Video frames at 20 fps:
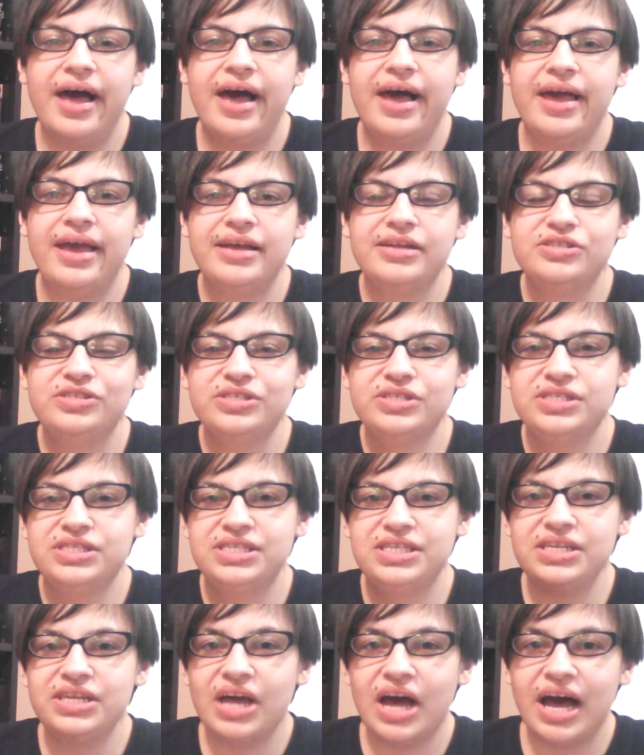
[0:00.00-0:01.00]
I
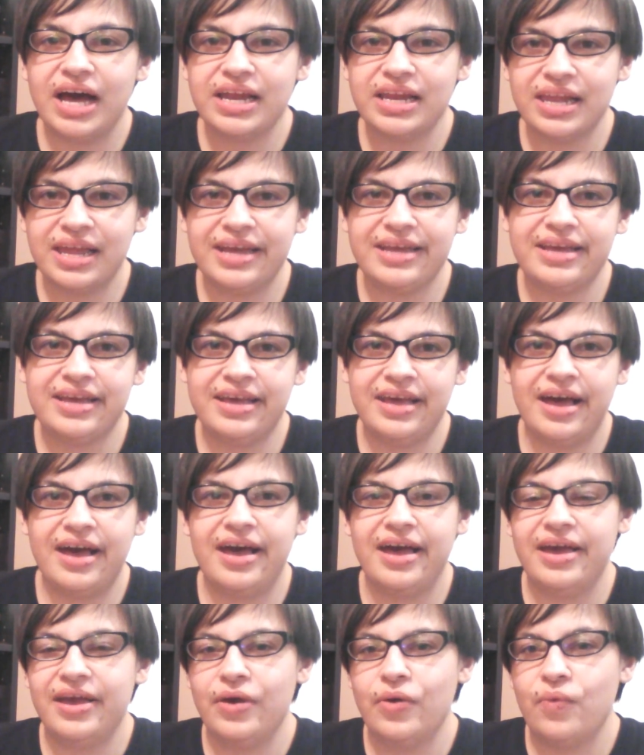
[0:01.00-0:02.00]
just did not like
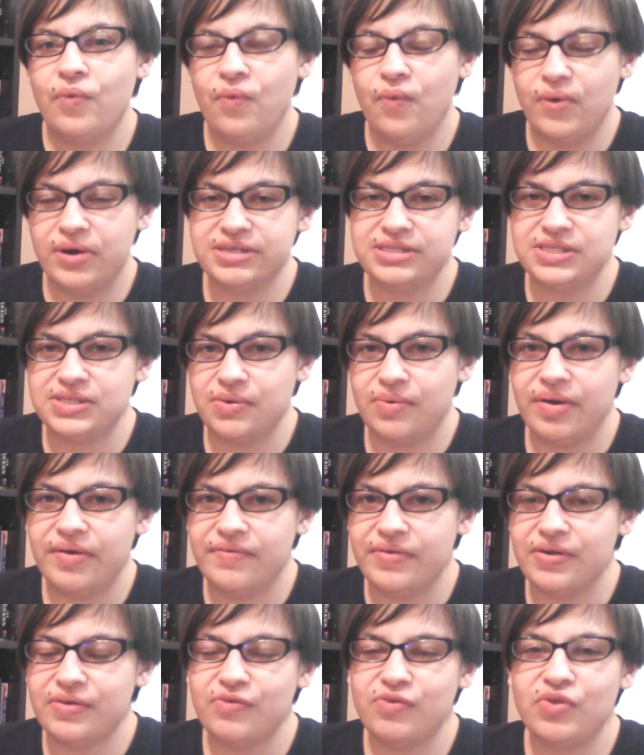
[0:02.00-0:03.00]
Kai
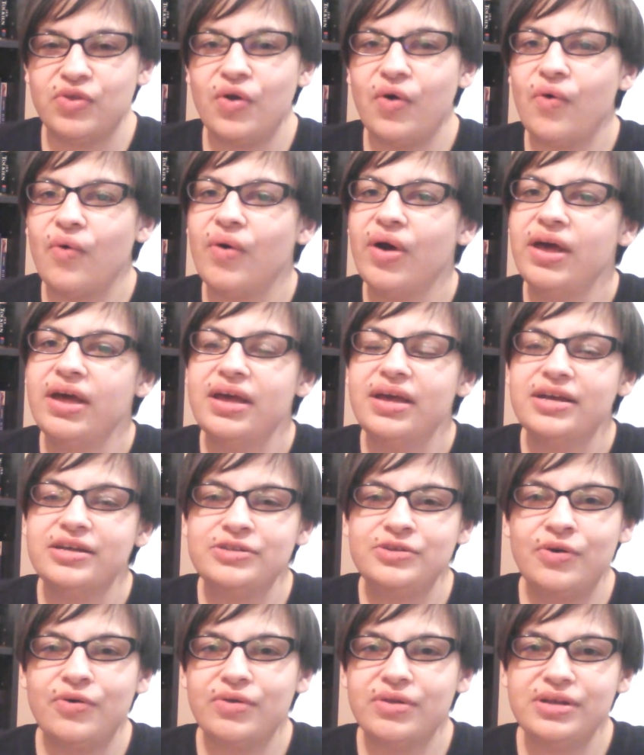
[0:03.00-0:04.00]
whatsoever, so
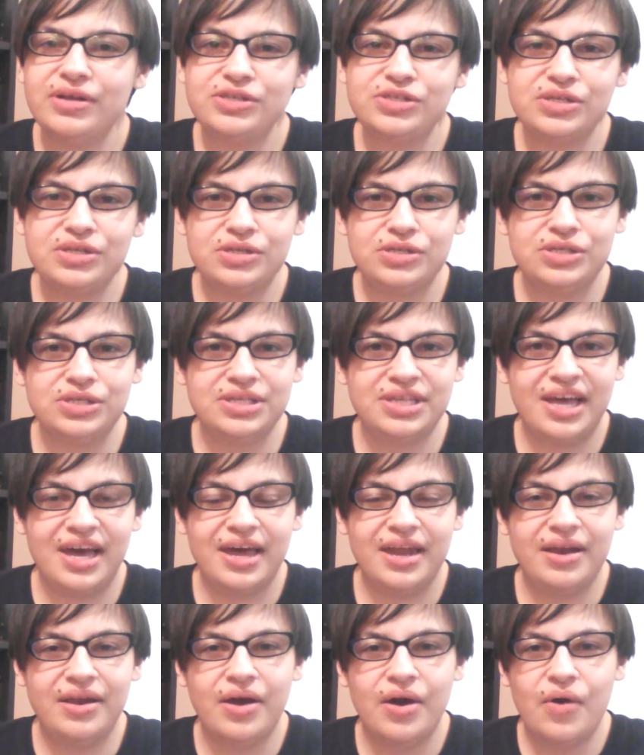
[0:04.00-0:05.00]
totally should have just
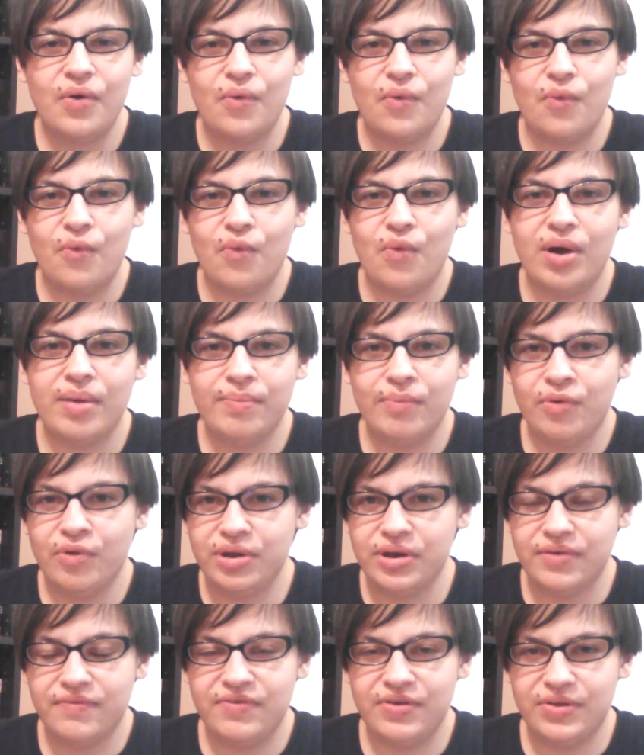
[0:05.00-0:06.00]
had one
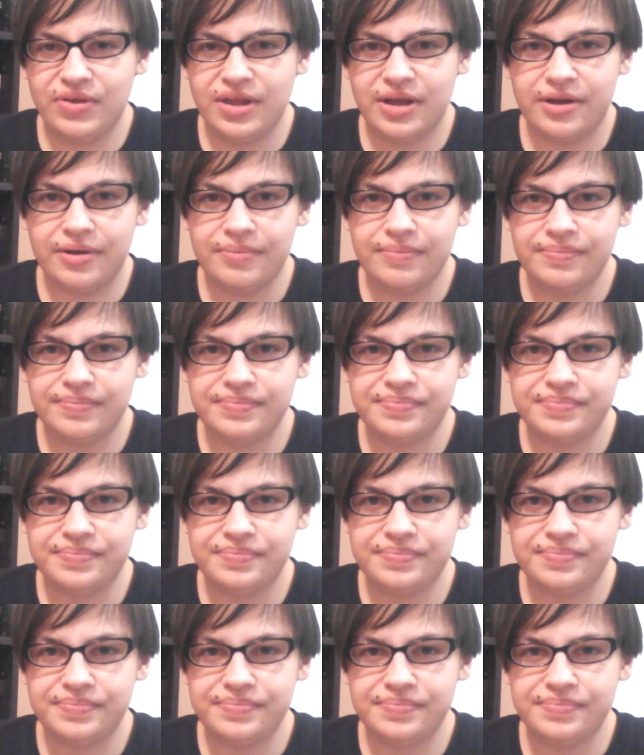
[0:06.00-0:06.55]
point of view there.